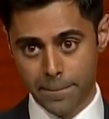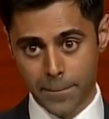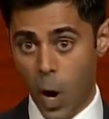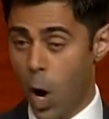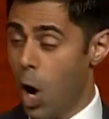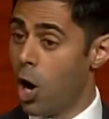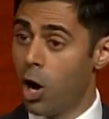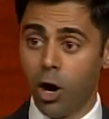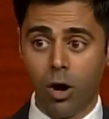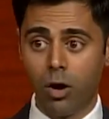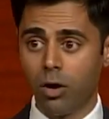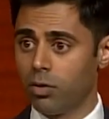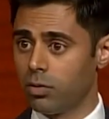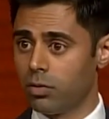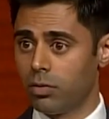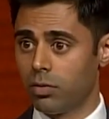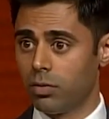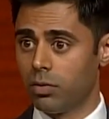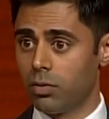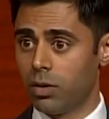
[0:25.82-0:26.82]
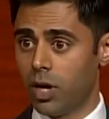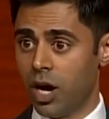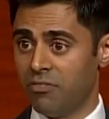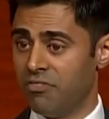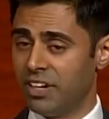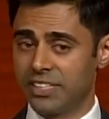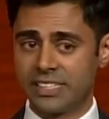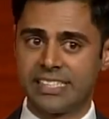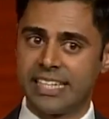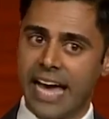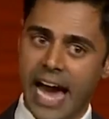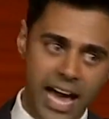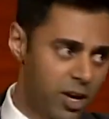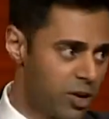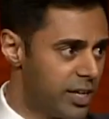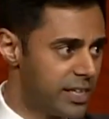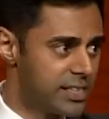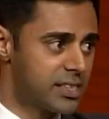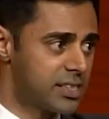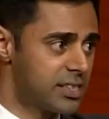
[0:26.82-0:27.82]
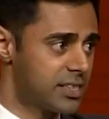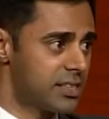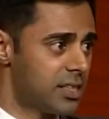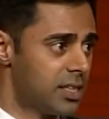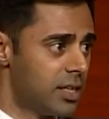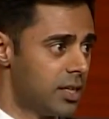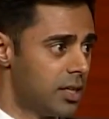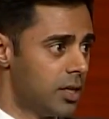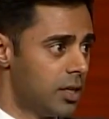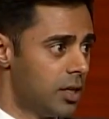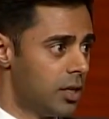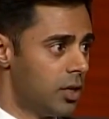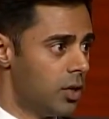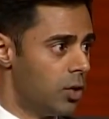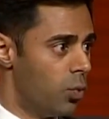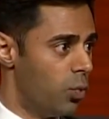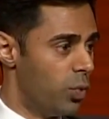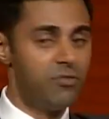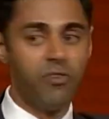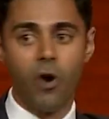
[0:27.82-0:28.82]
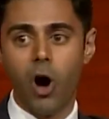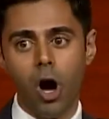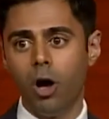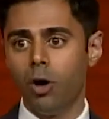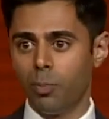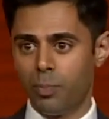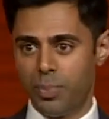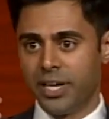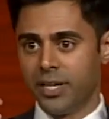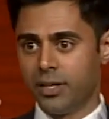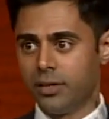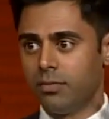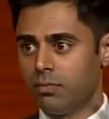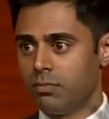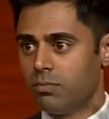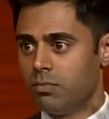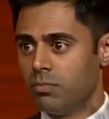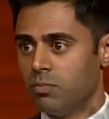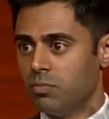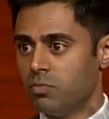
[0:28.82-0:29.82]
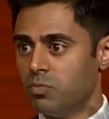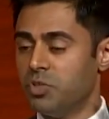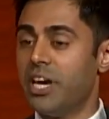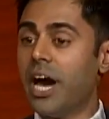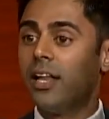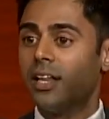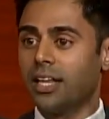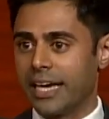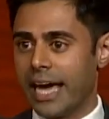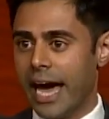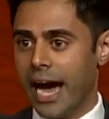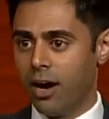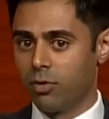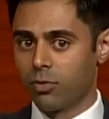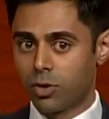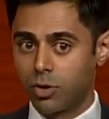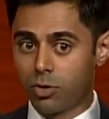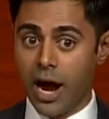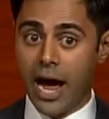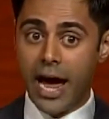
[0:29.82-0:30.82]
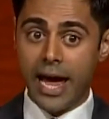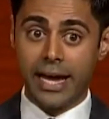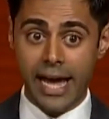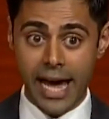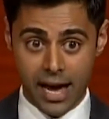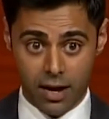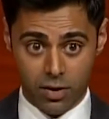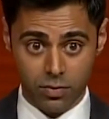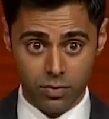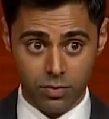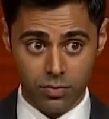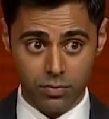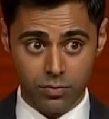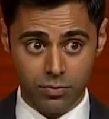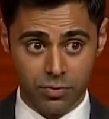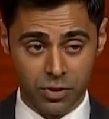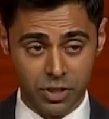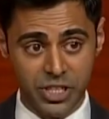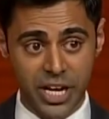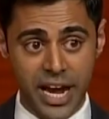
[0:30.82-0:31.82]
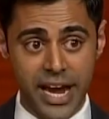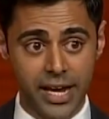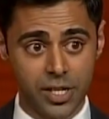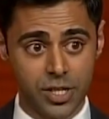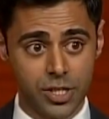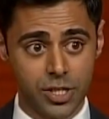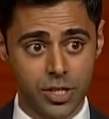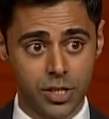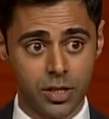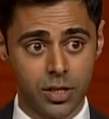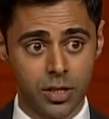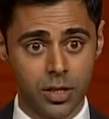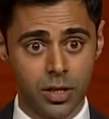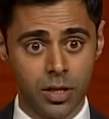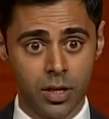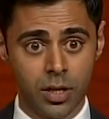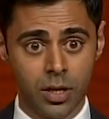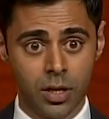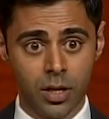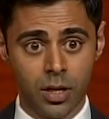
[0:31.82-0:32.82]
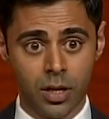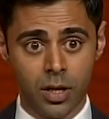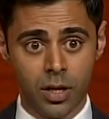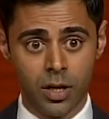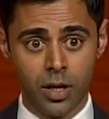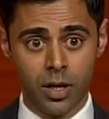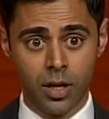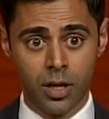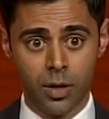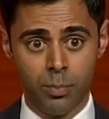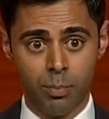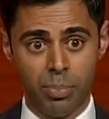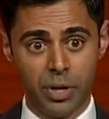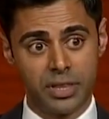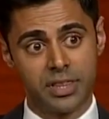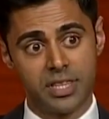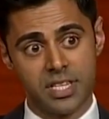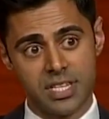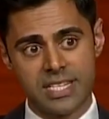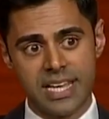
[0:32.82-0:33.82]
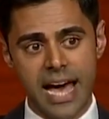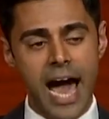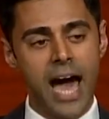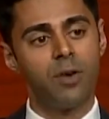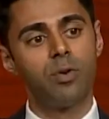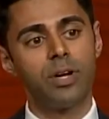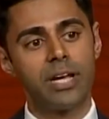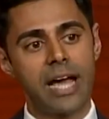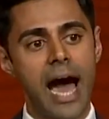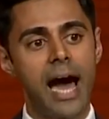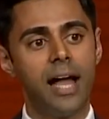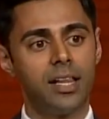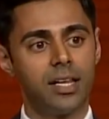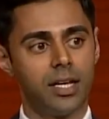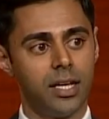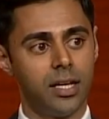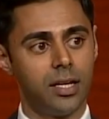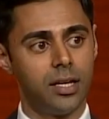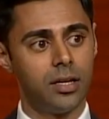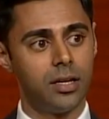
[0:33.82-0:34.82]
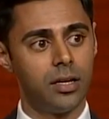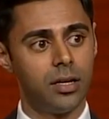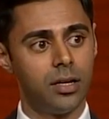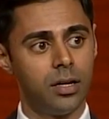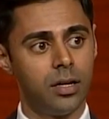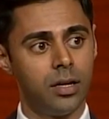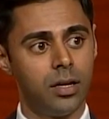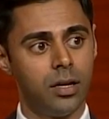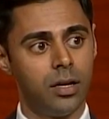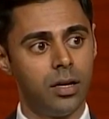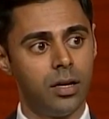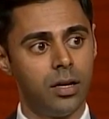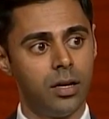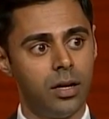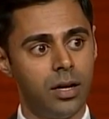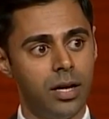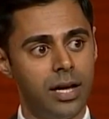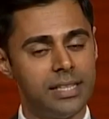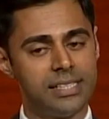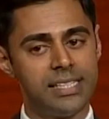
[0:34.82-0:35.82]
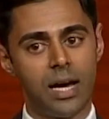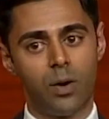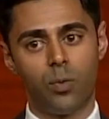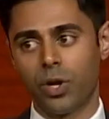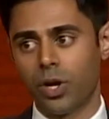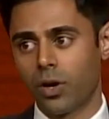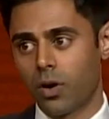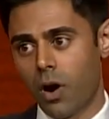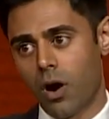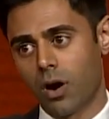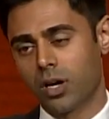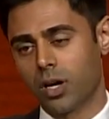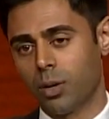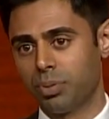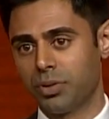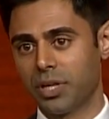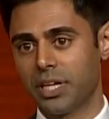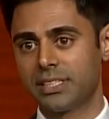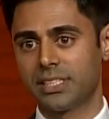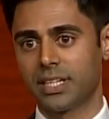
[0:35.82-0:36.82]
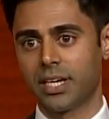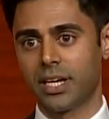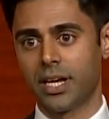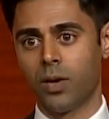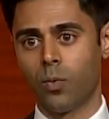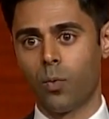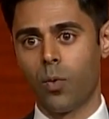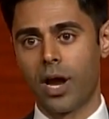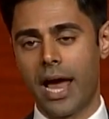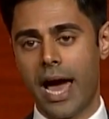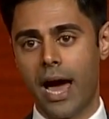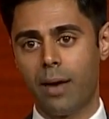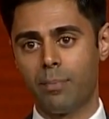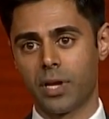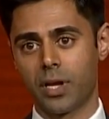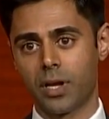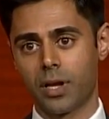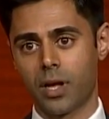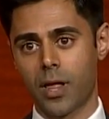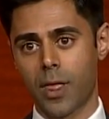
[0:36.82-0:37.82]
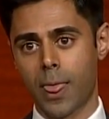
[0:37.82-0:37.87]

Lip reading: all of us satirists, we've all been yelling out, crying out for change. But the sad reality is that we are all complicit in what happened.